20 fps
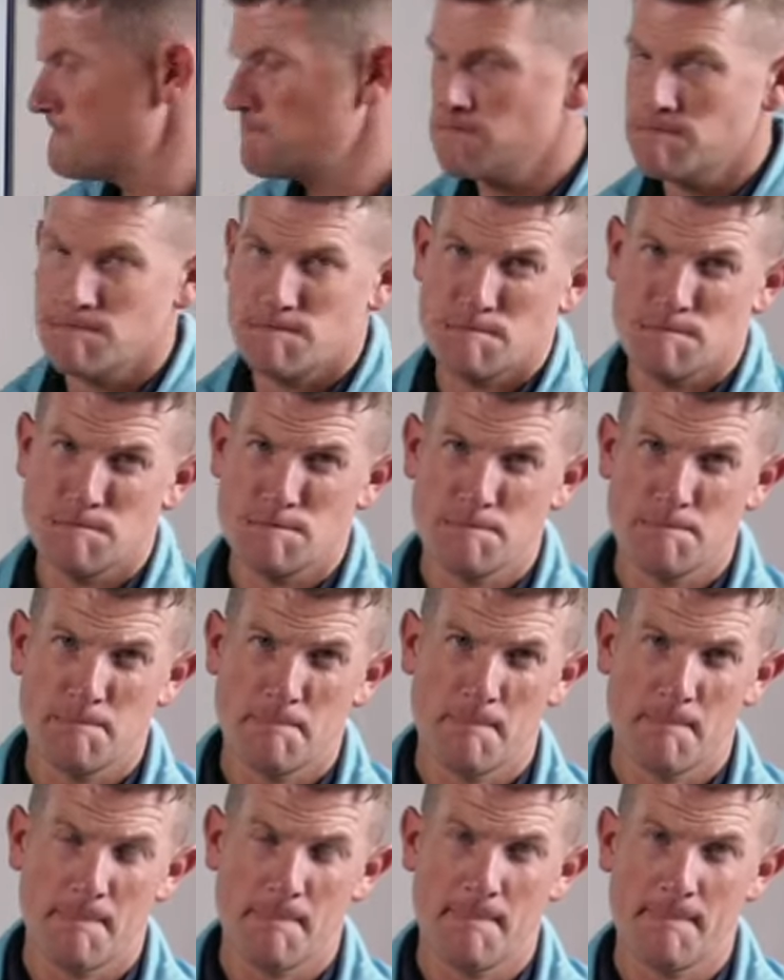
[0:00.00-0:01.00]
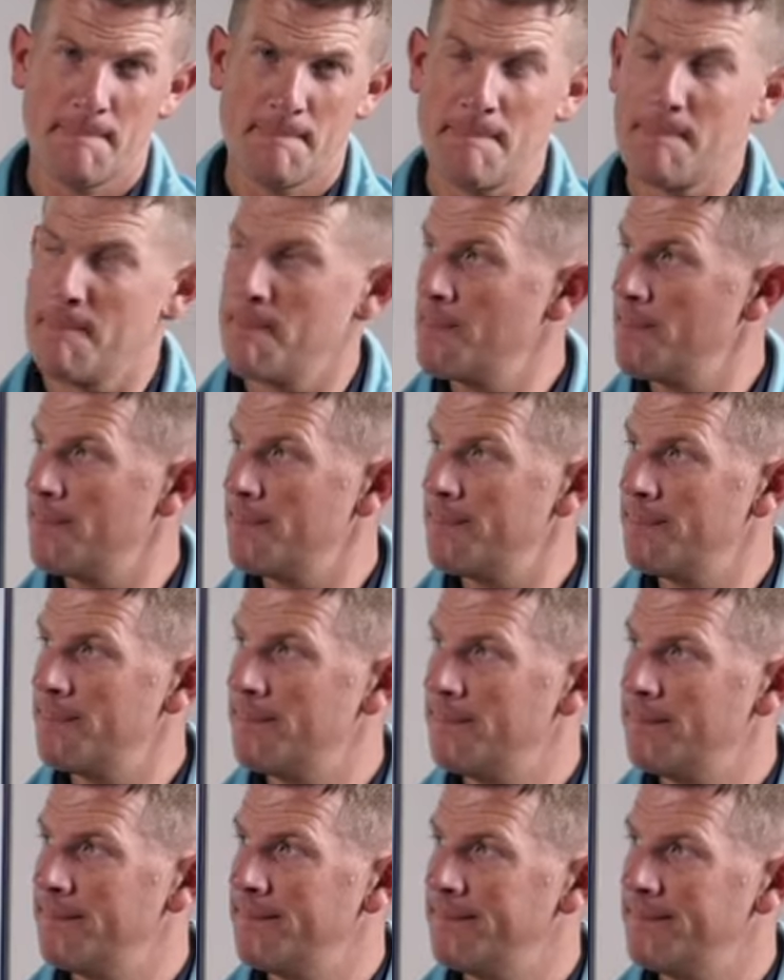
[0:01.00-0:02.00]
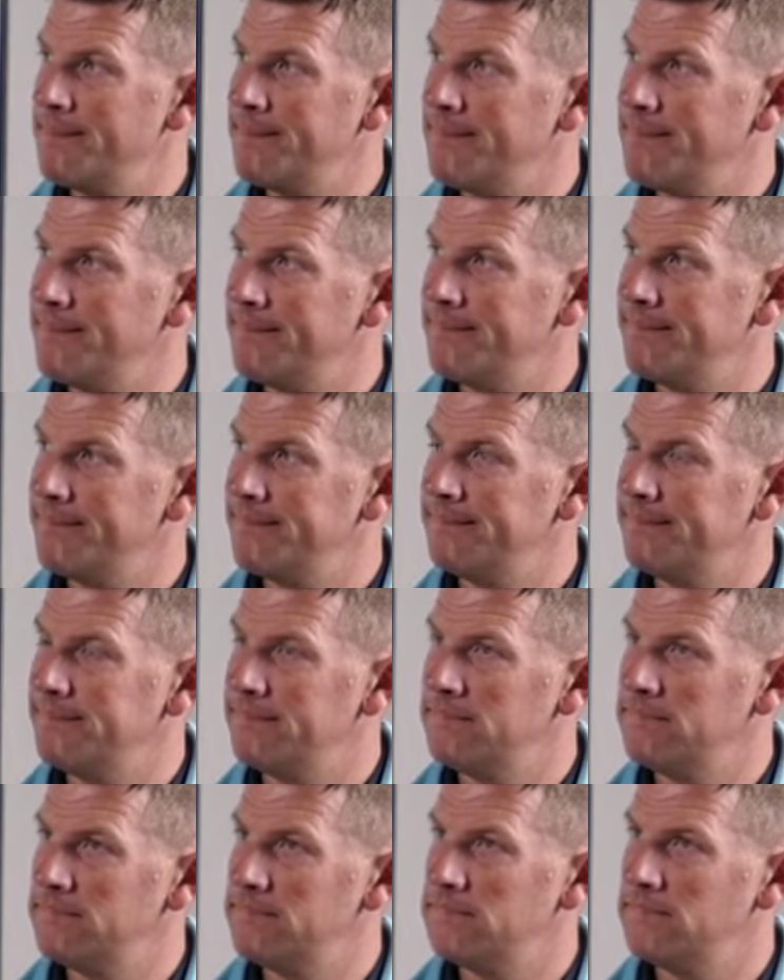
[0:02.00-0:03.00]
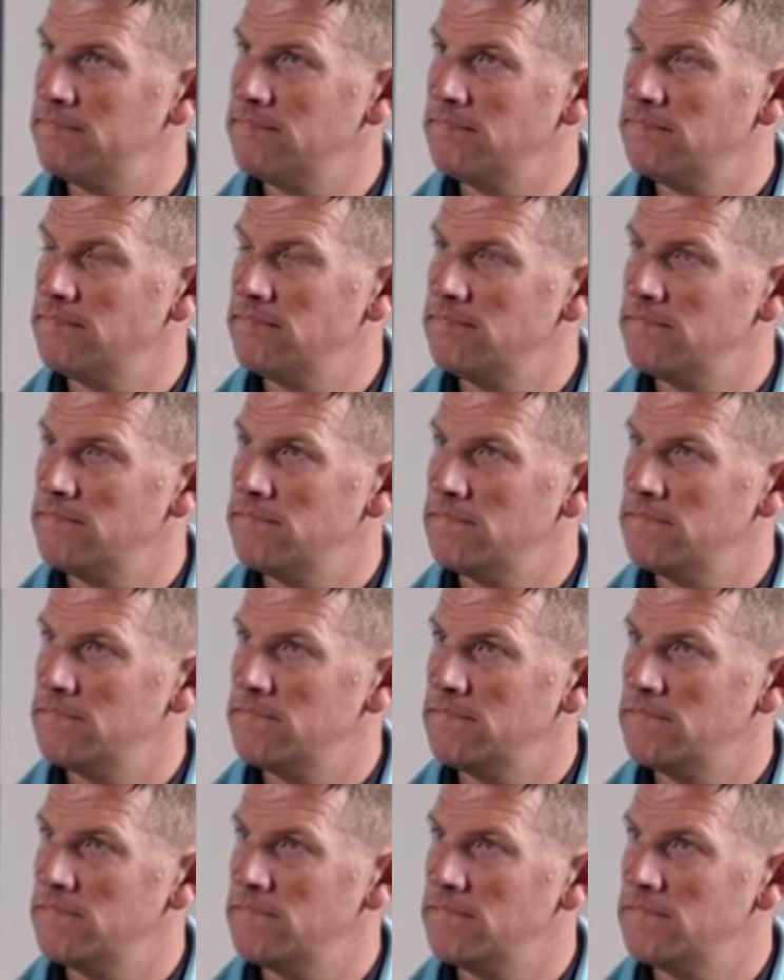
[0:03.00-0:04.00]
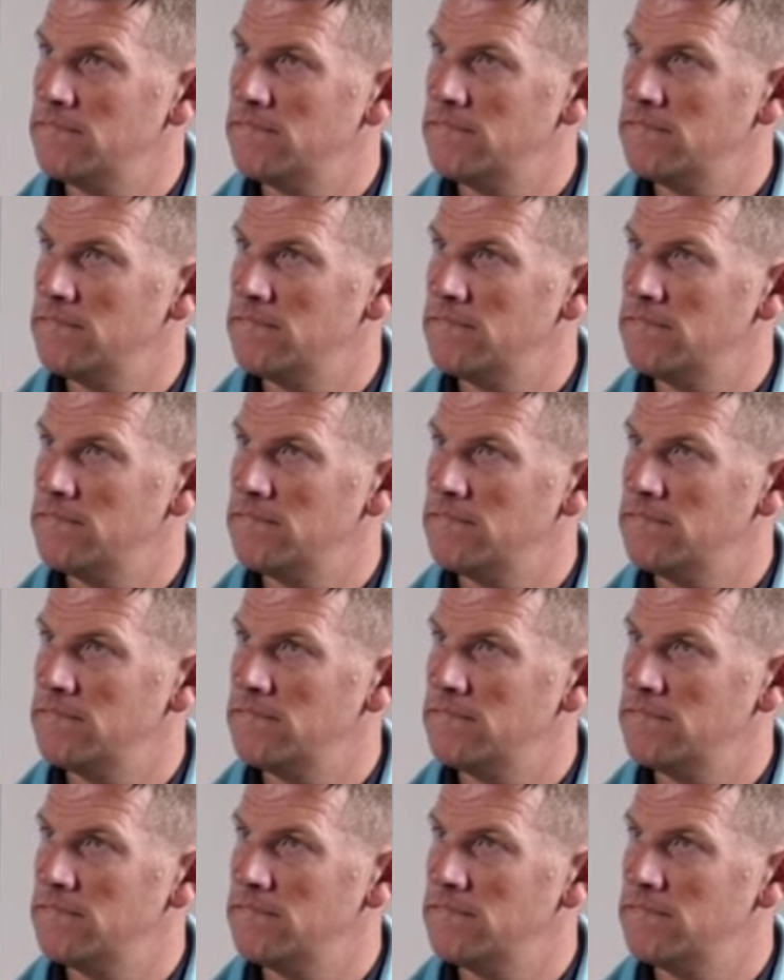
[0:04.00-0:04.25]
(silent)